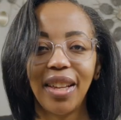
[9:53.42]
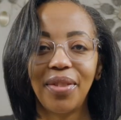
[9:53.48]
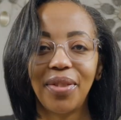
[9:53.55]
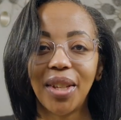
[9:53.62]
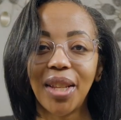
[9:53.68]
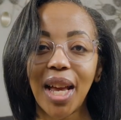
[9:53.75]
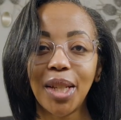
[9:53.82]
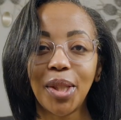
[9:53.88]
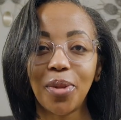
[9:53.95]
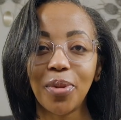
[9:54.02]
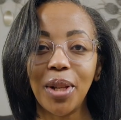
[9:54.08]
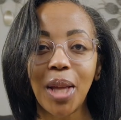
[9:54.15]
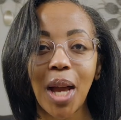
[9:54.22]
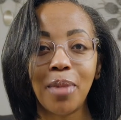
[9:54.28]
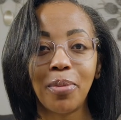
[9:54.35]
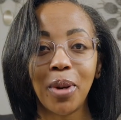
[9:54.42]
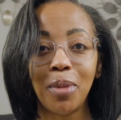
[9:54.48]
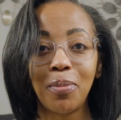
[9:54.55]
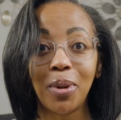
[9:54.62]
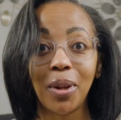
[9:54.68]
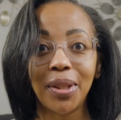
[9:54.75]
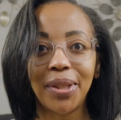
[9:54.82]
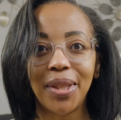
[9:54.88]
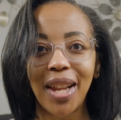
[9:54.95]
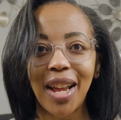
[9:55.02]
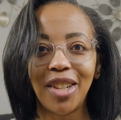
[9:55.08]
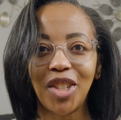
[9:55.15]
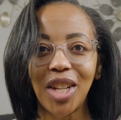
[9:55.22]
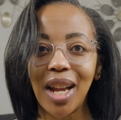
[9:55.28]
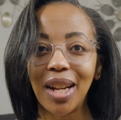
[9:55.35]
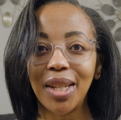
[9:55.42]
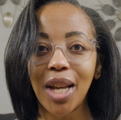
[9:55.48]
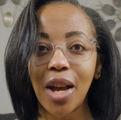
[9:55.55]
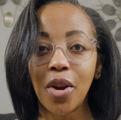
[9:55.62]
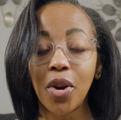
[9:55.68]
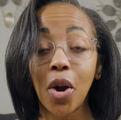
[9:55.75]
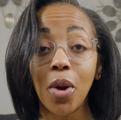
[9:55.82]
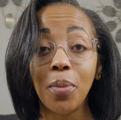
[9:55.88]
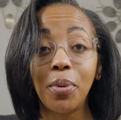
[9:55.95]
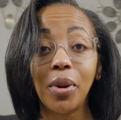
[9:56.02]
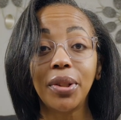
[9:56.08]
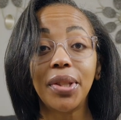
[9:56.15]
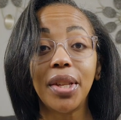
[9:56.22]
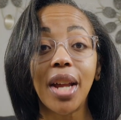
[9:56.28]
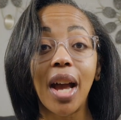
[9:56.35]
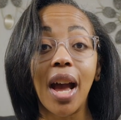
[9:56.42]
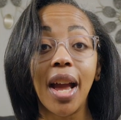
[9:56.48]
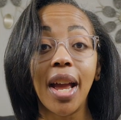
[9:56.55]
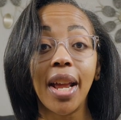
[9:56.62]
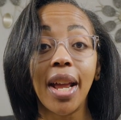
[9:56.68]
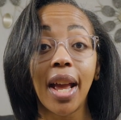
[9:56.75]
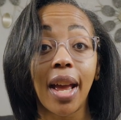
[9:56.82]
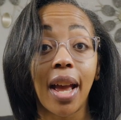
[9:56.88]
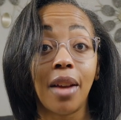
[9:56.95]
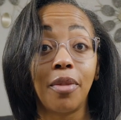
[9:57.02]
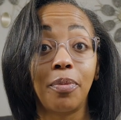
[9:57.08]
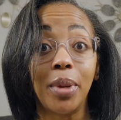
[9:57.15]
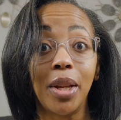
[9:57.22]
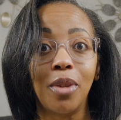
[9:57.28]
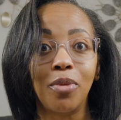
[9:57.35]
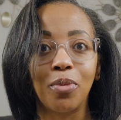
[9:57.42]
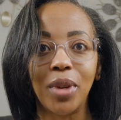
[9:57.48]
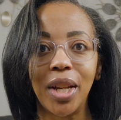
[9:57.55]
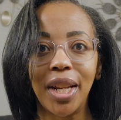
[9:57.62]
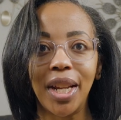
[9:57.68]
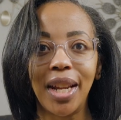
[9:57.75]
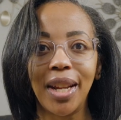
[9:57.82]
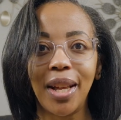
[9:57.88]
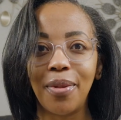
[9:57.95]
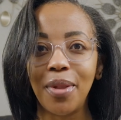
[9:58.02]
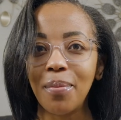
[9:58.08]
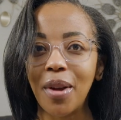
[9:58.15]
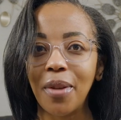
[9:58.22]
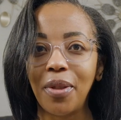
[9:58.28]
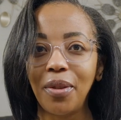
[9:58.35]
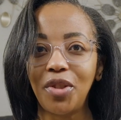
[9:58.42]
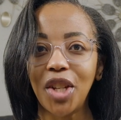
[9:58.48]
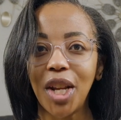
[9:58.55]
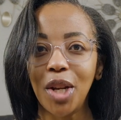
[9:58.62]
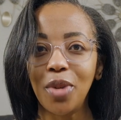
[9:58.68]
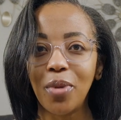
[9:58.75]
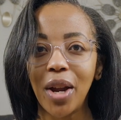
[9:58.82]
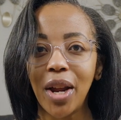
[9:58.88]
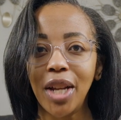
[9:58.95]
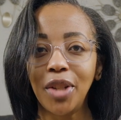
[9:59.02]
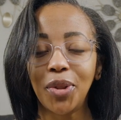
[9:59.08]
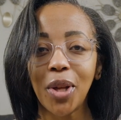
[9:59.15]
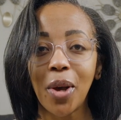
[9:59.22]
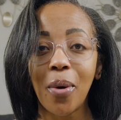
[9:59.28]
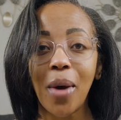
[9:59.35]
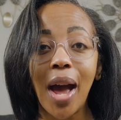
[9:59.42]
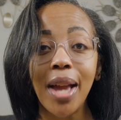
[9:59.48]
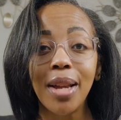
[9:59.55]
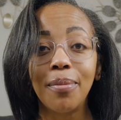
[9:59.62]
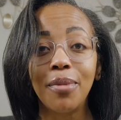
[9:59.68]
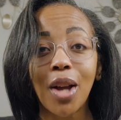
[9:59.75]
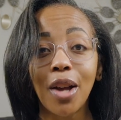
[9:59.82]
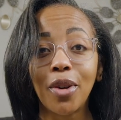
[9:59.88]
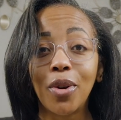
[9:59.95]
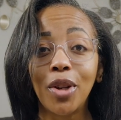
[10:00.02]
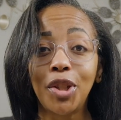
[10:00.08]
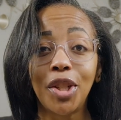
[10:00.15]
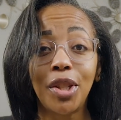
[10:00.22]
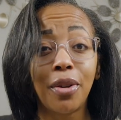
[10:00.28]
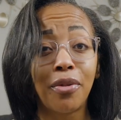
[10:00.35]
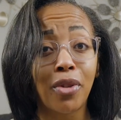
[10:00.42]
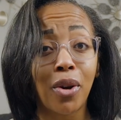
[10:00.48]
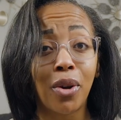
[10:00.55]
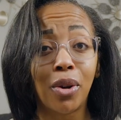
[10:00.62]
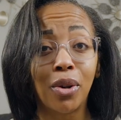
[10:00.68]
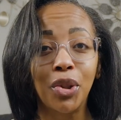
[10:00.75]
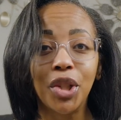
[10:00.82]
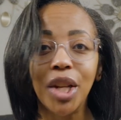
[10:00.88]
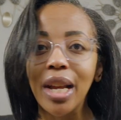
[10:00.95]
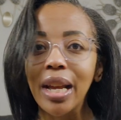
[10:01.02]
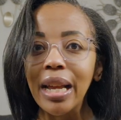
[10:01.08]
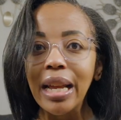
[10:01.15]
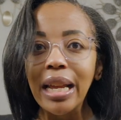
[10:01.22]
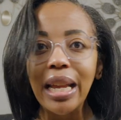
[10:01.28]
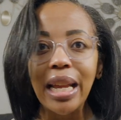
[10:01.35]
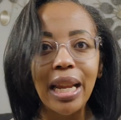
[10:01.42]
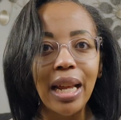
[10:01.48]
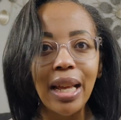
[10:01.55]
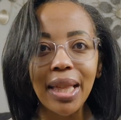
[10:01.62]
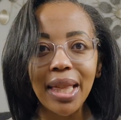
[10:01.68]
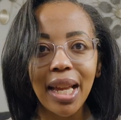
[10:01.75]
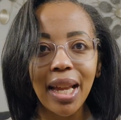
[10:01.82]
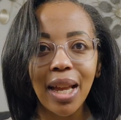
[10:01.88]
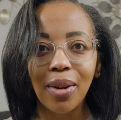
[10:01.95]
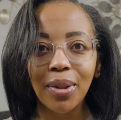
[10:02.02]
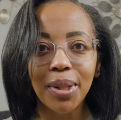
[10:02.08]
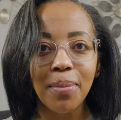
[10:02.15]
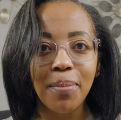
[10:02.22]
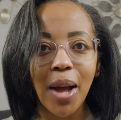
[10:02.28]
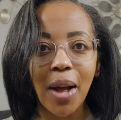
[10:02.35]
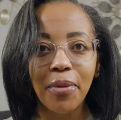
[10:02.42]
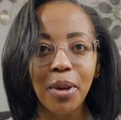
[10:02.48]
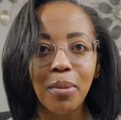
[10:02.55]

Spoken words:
The last 3 library books that I checked out are books that I have been reading in the month of January, so I am not going to divulge anything else about